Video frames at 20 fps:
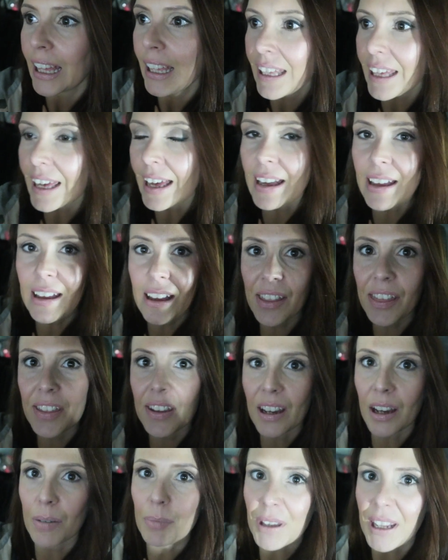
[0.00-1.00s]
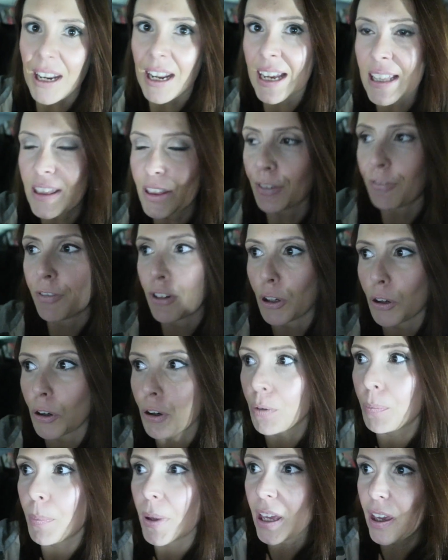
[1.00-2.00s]
yeah, I think I'm going to end the
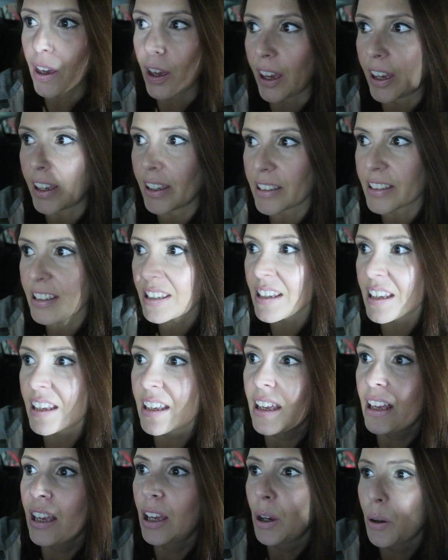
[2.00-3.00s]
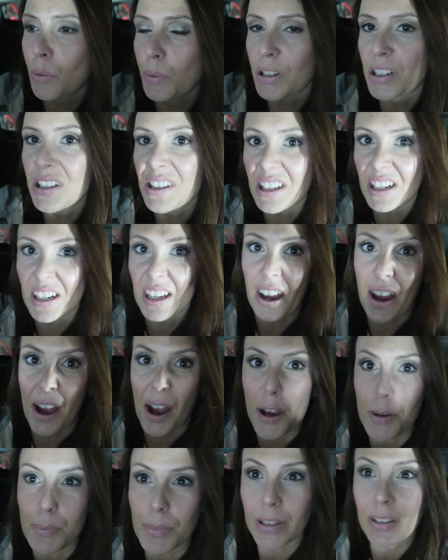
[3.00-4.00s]
vlog because we're just going to go
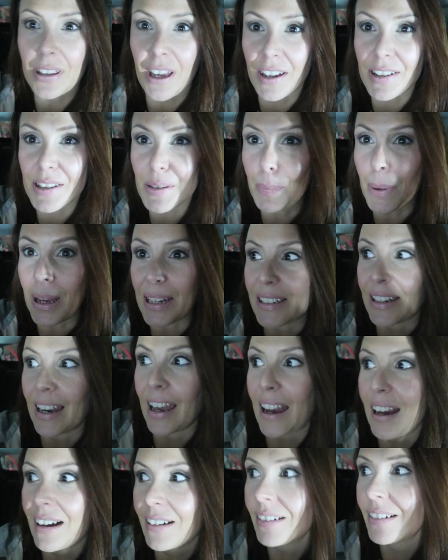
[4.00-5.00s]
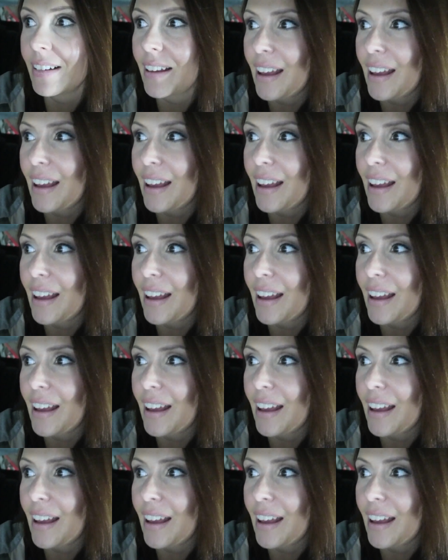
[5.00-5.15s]
home and go to bed now.